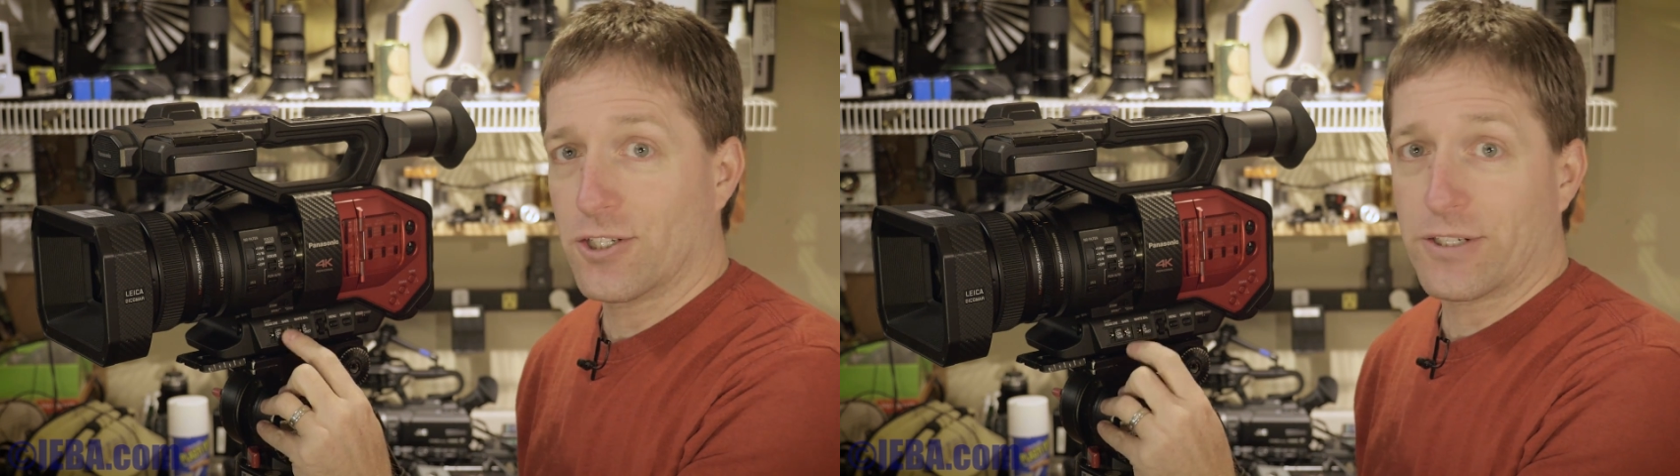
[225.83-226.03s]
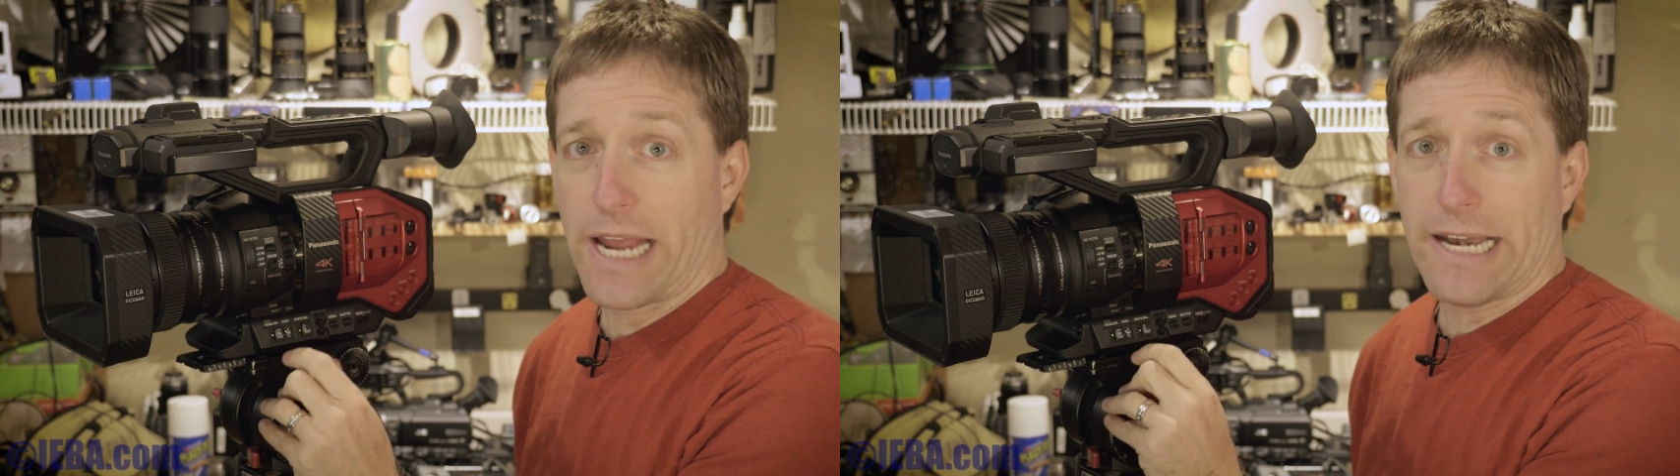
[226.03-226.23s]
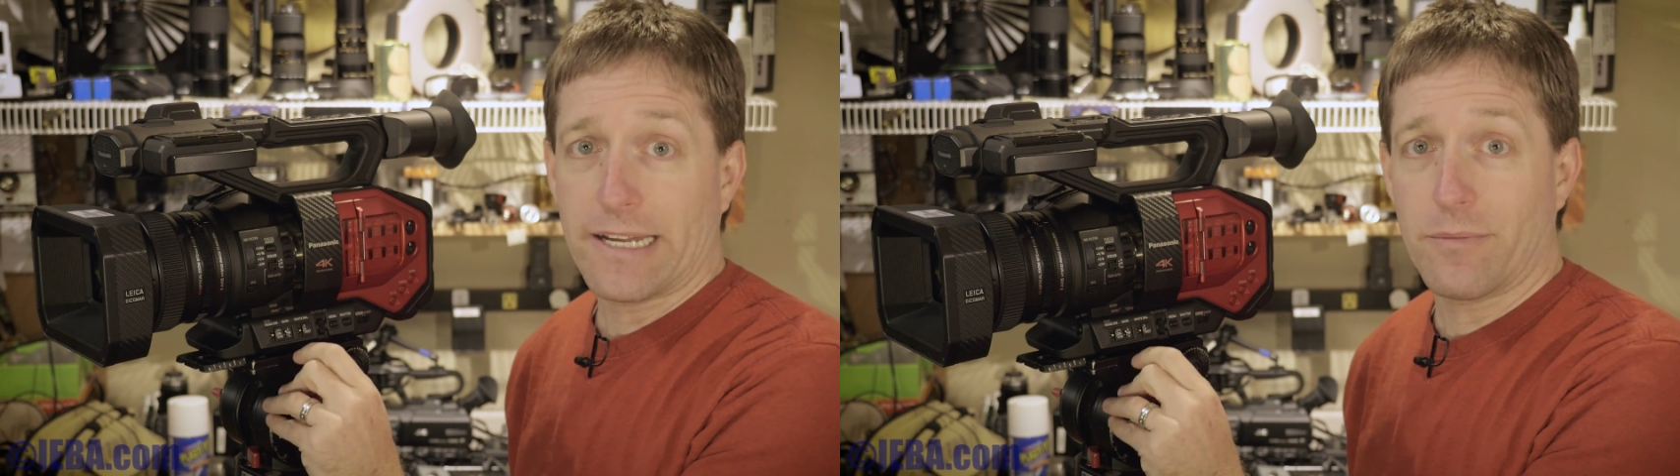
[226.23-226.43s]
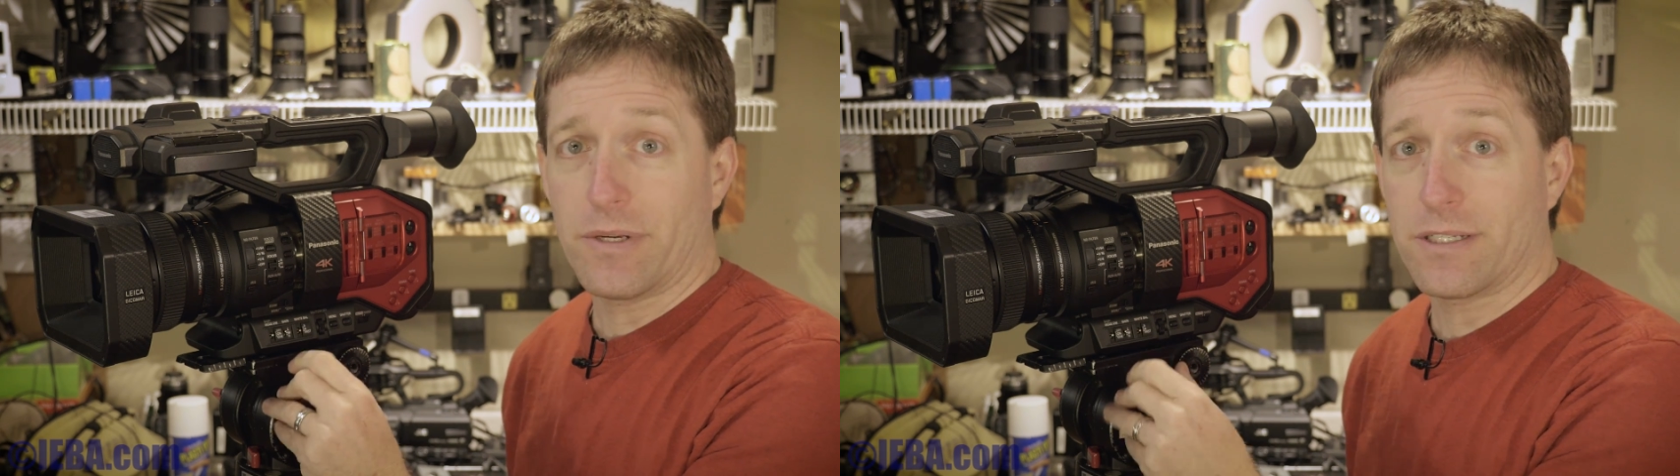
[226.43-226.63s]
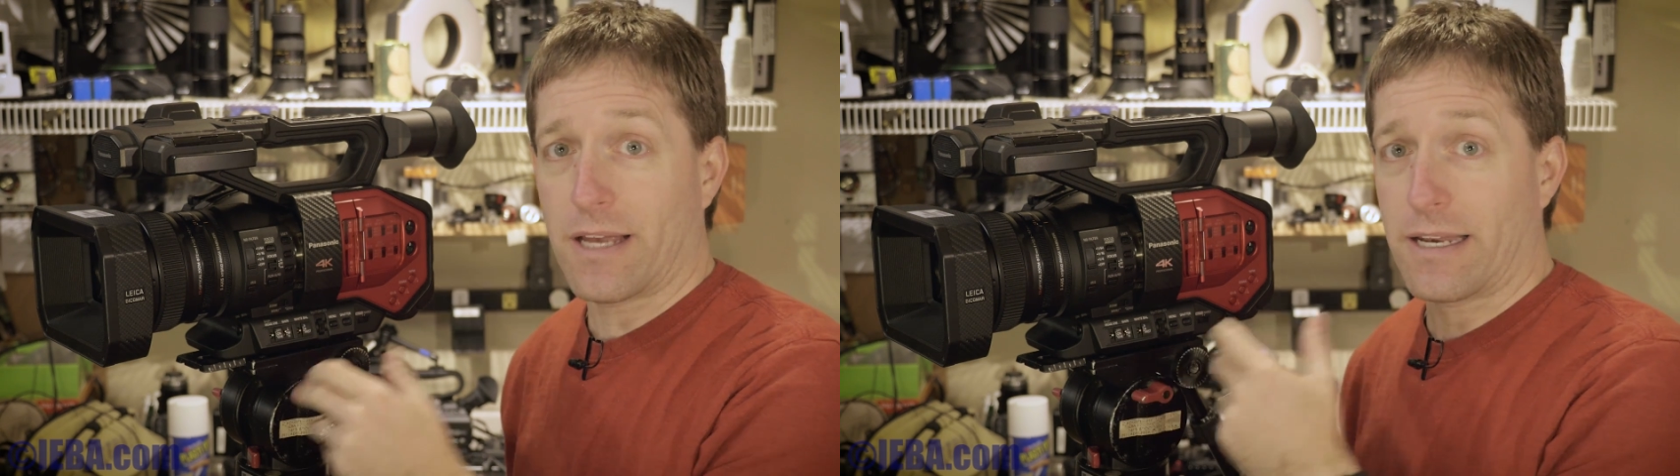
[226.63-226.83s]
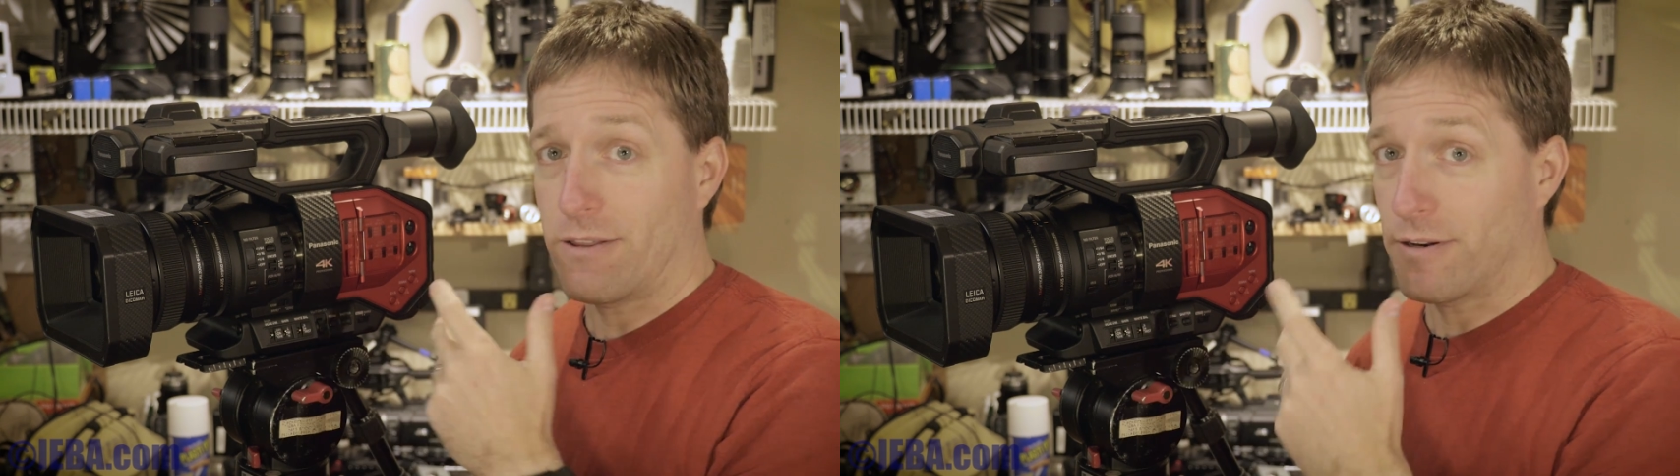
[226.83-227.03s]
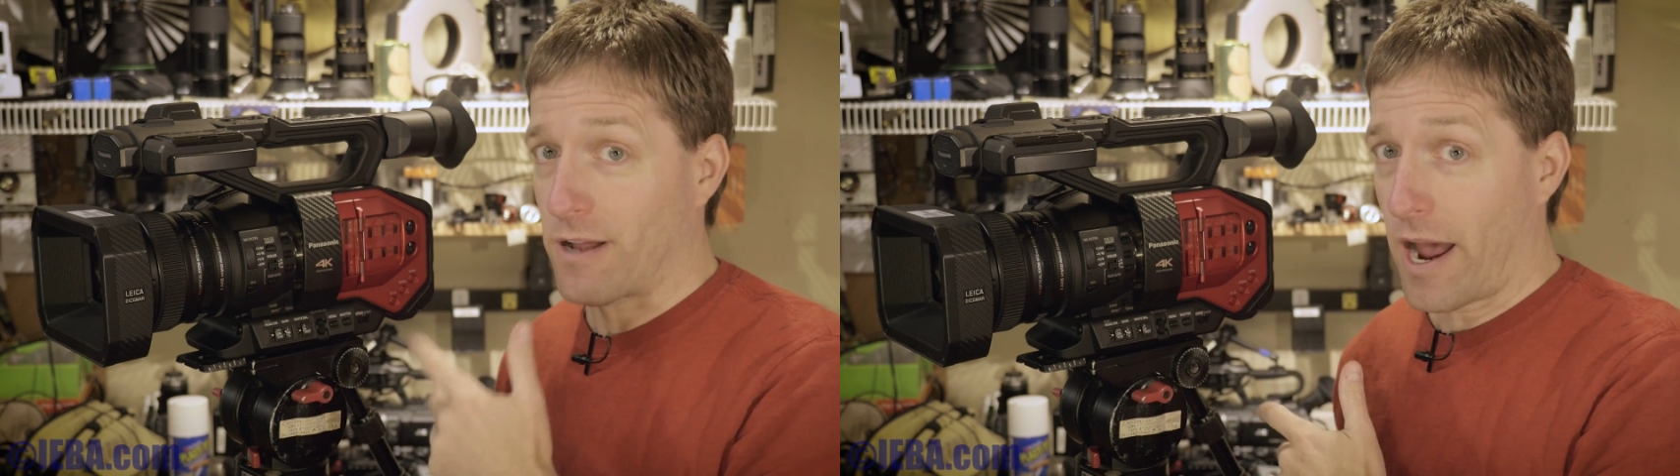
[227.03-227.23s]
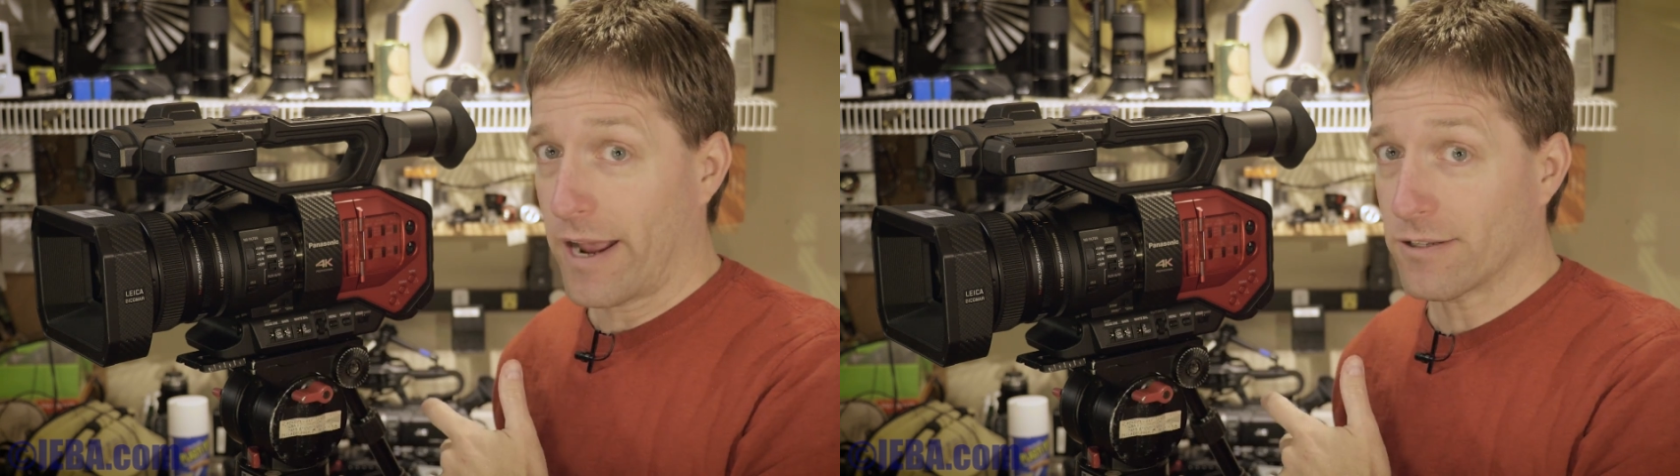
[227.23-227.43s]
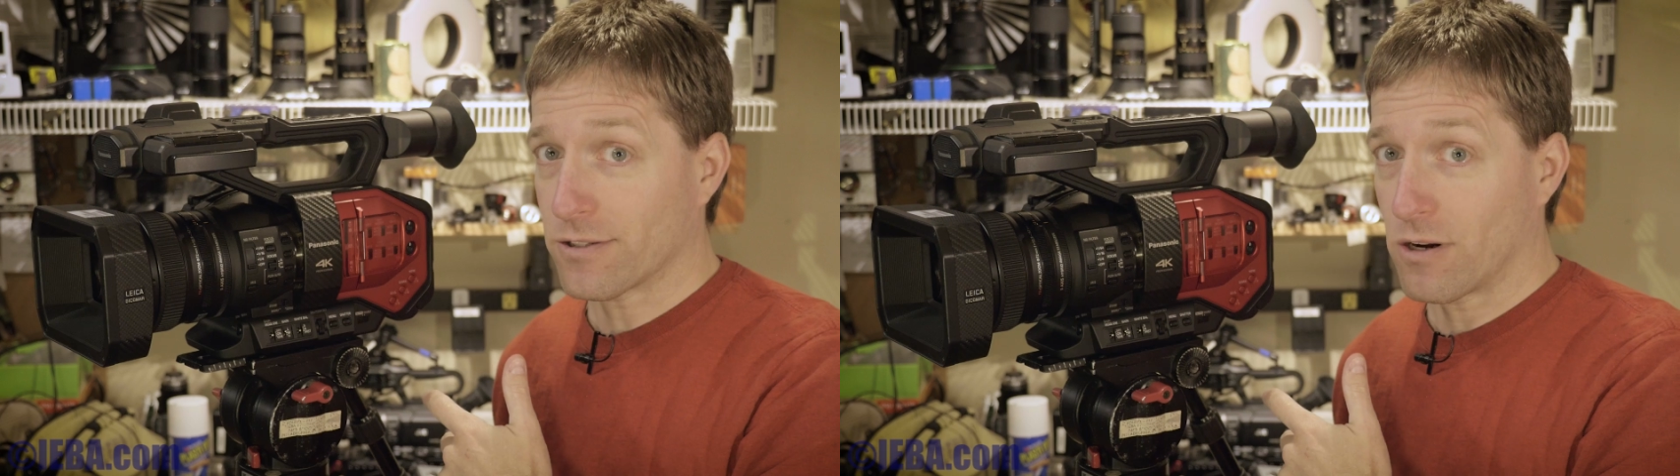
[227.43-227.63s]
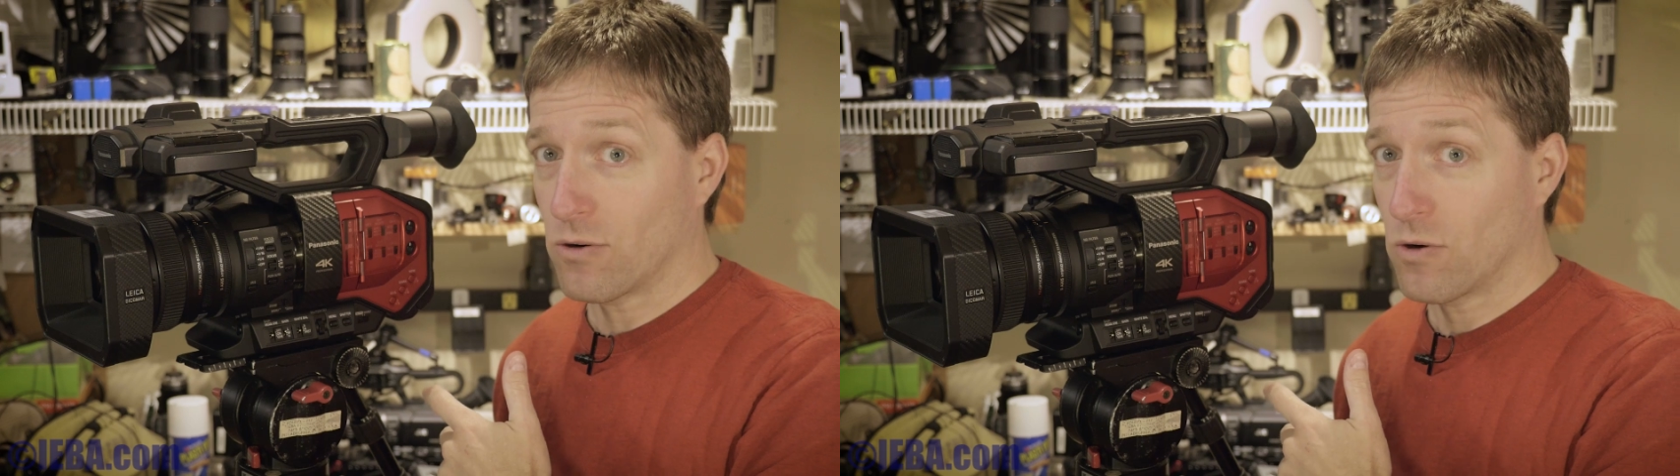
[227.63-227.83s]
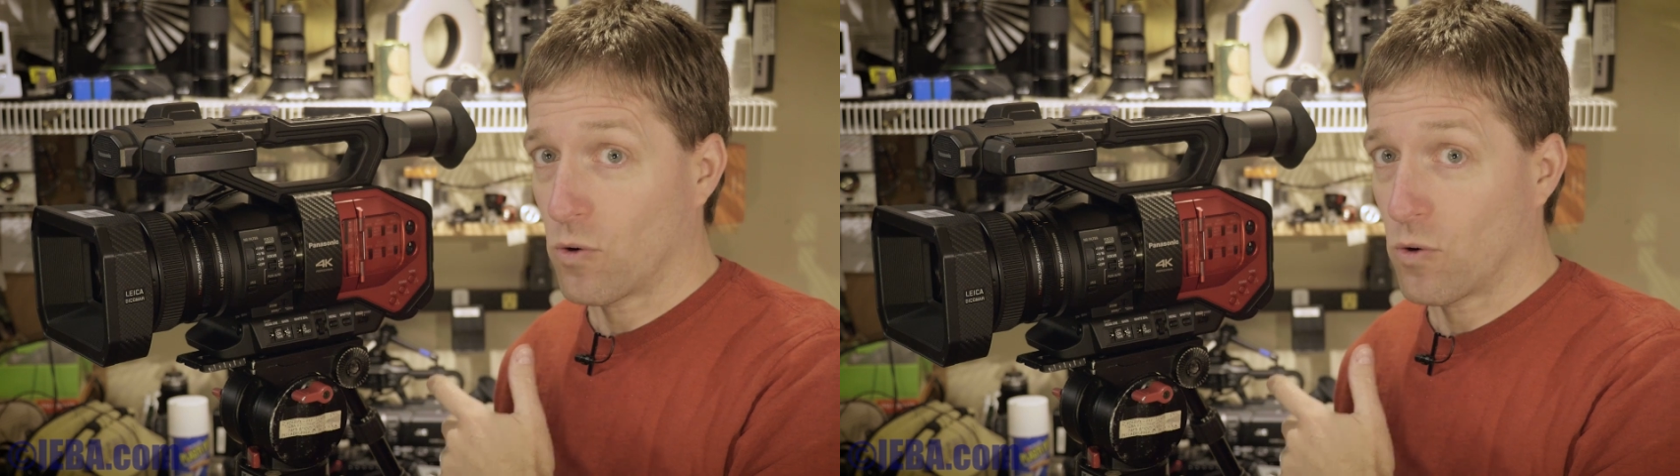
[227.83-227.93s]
Your gain can be set either to ISO